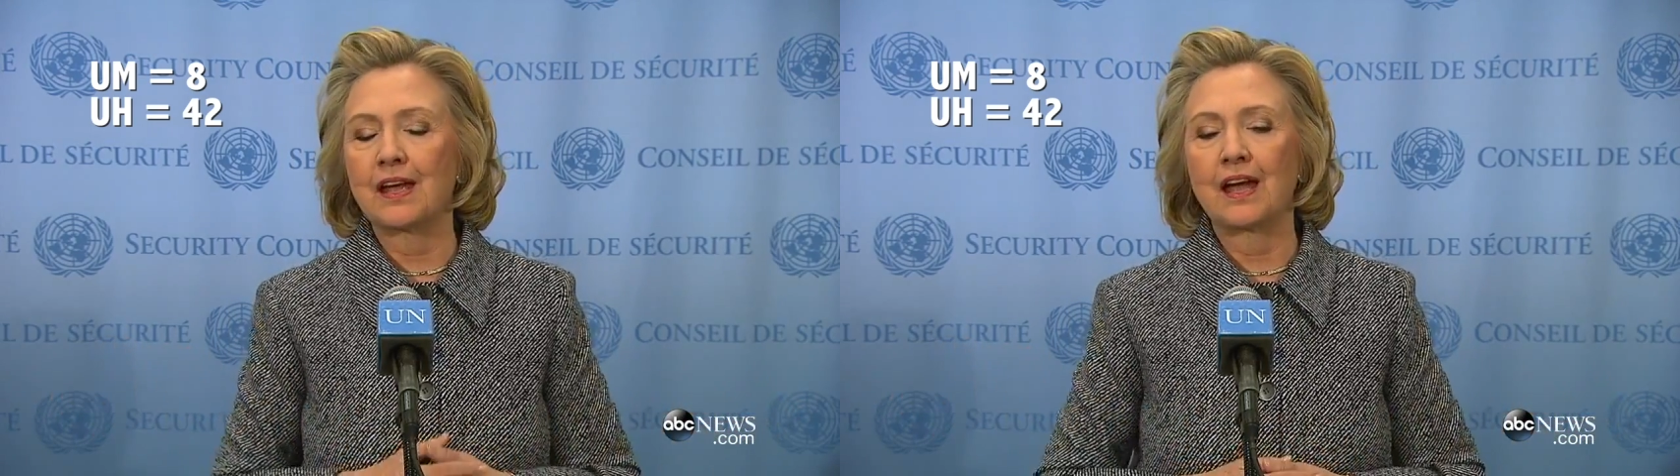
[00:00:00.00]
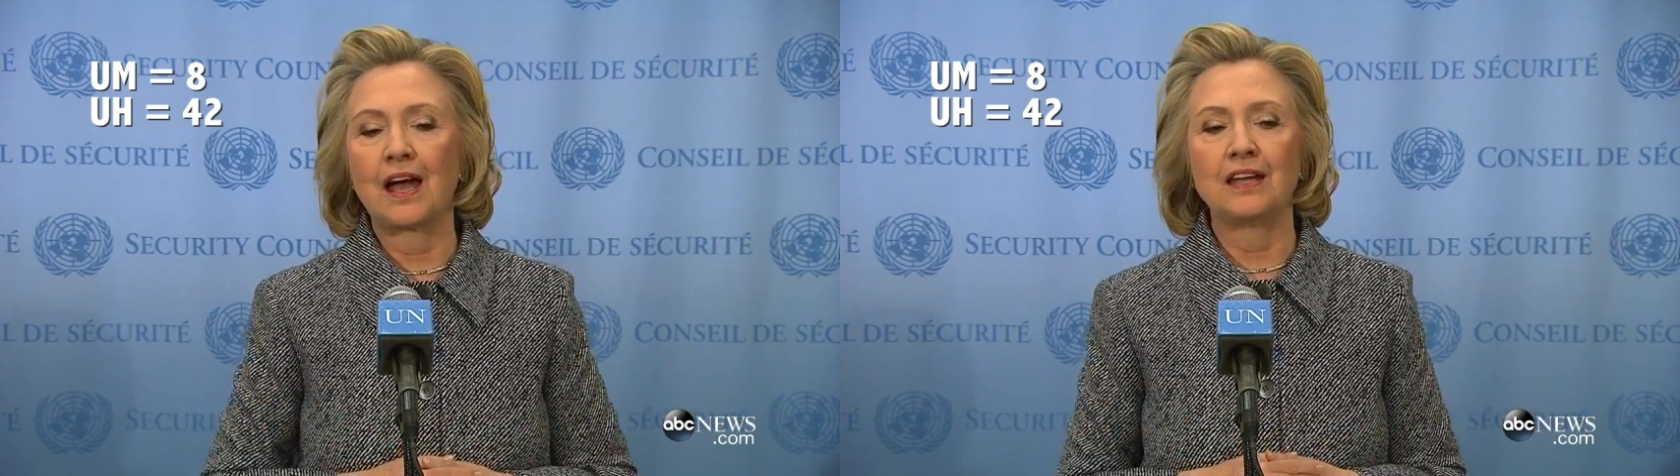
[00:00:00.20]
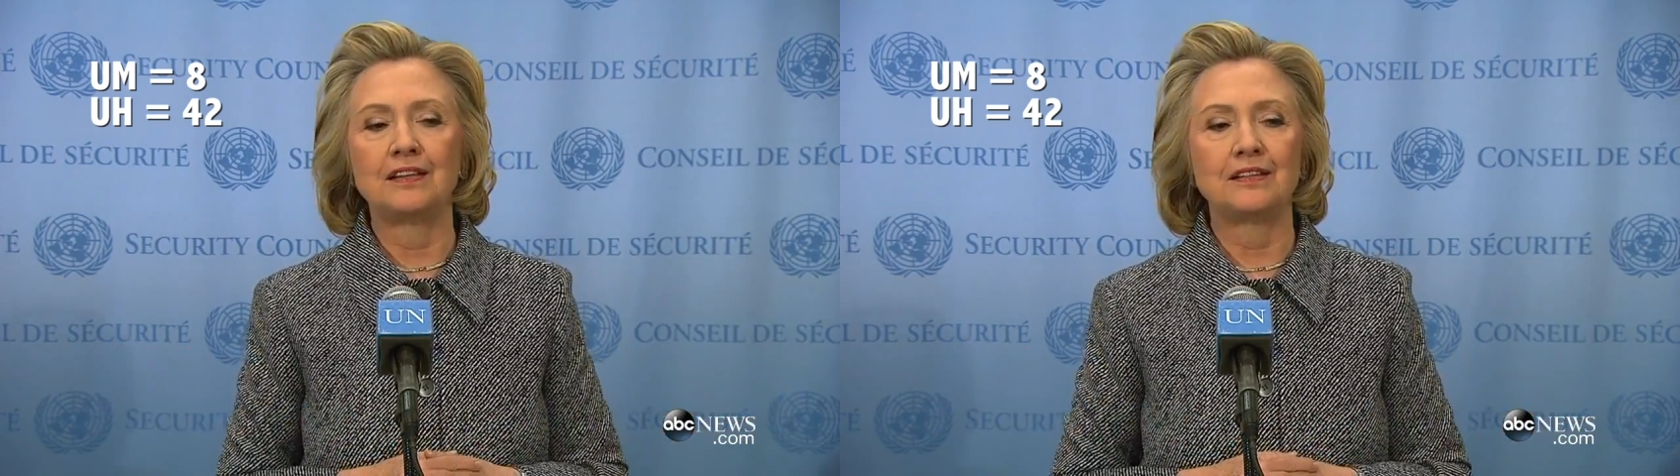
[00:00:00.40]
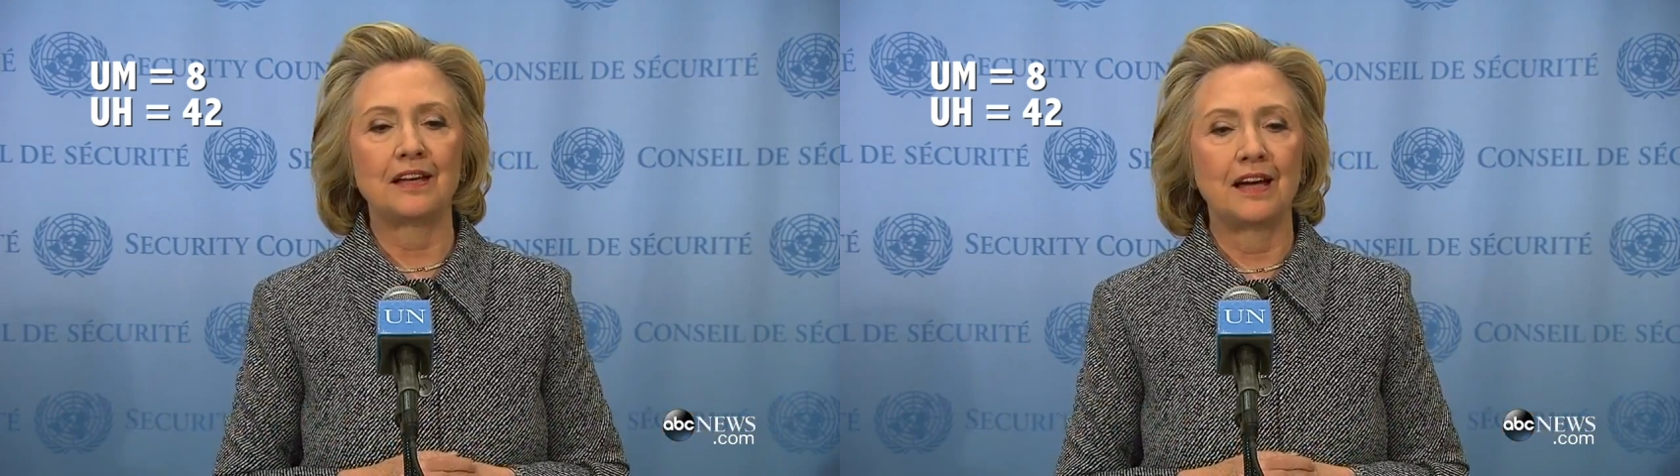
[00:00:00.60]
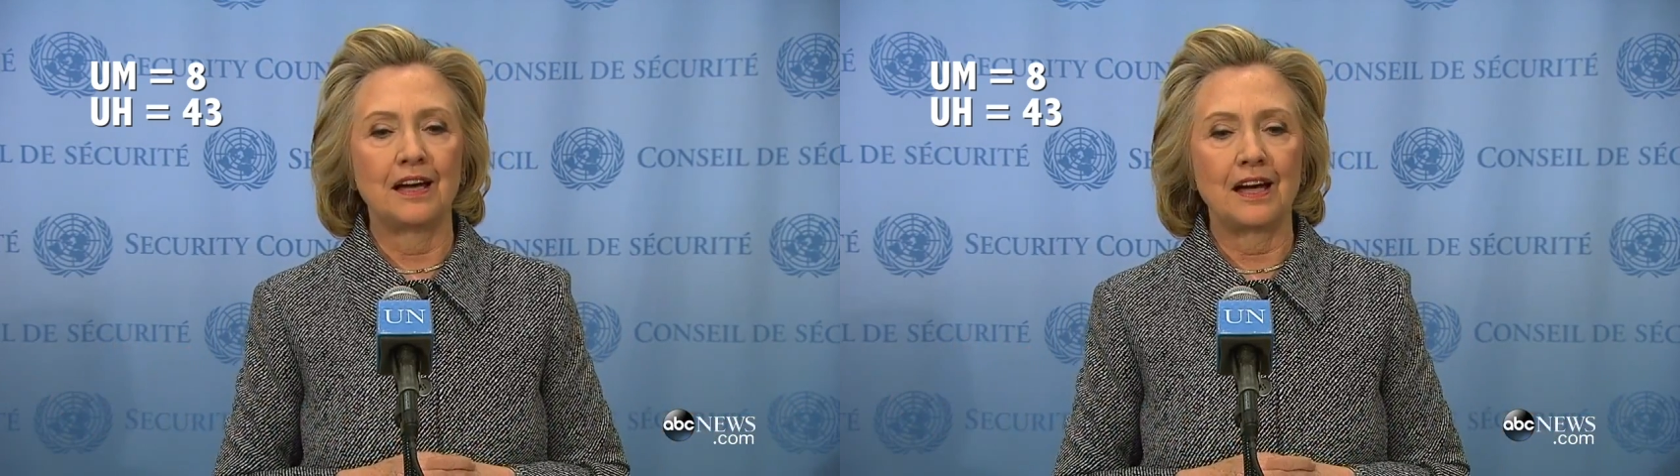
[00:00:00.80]
and
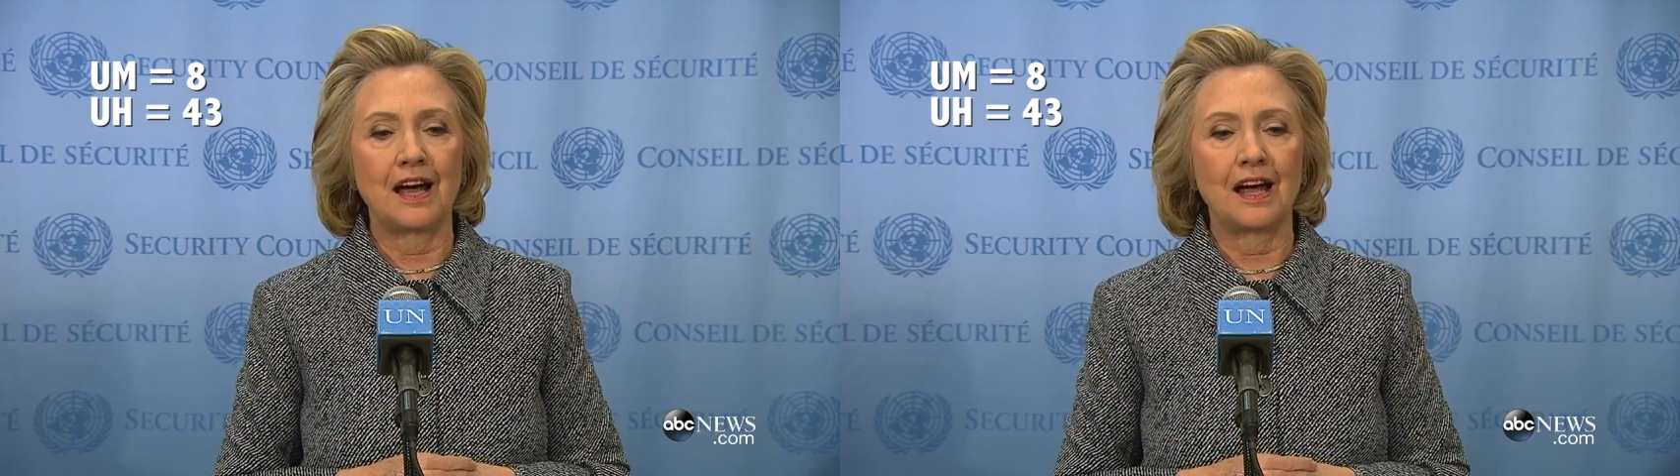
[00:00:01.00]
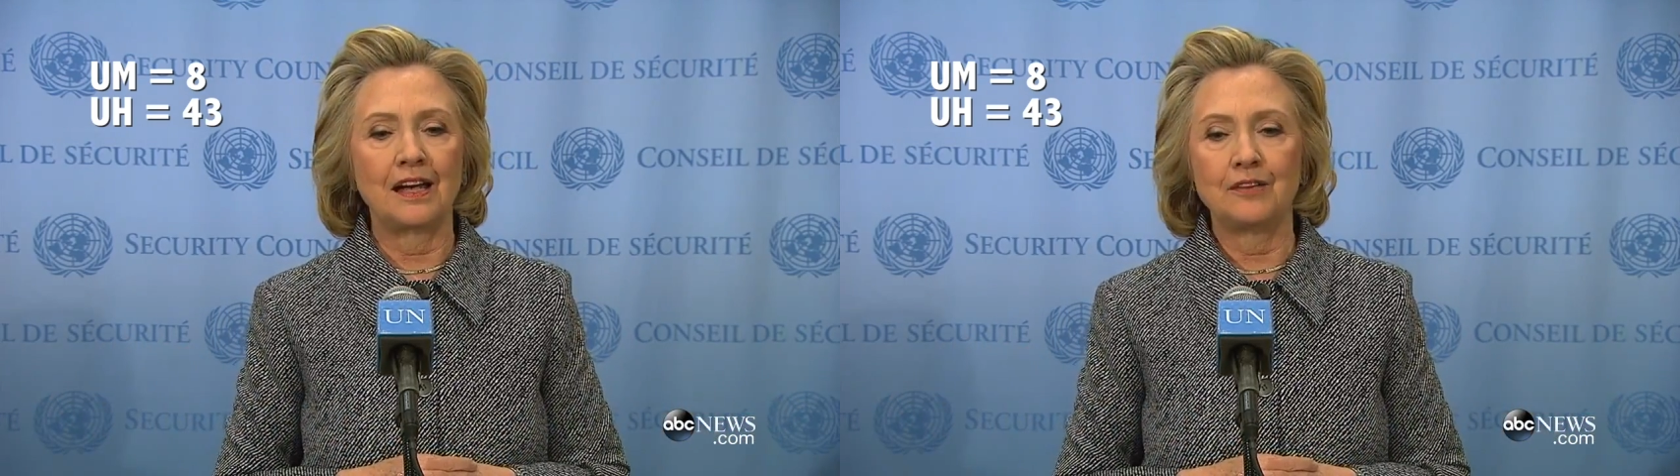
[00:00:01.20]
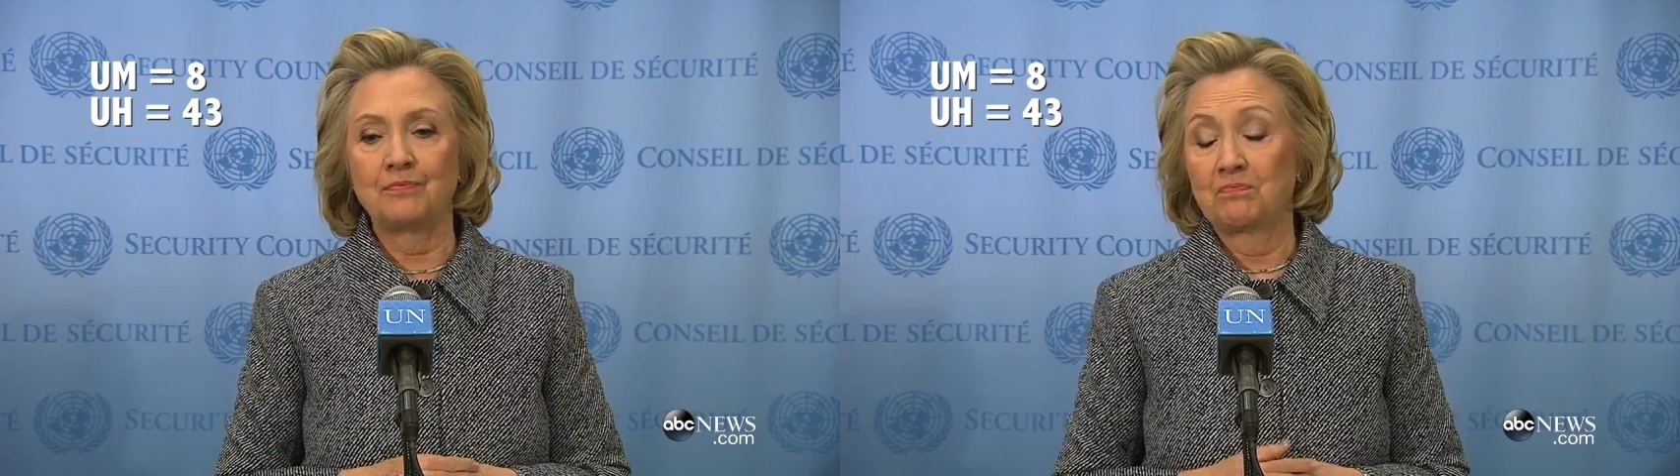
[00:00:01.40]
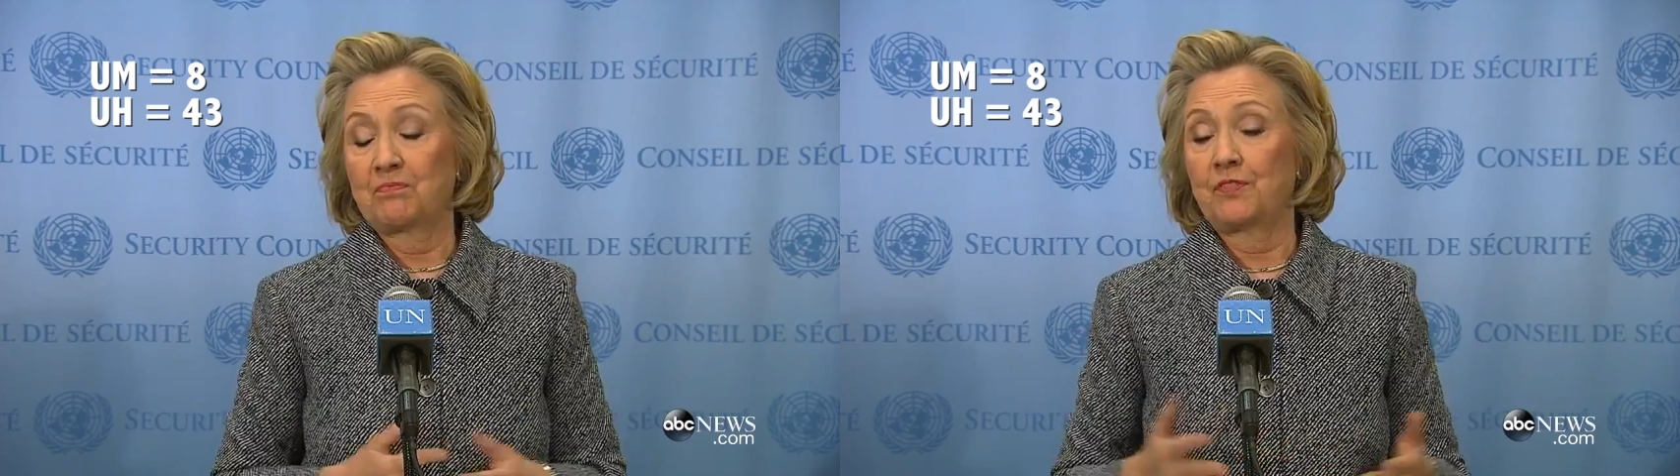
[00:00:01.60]
I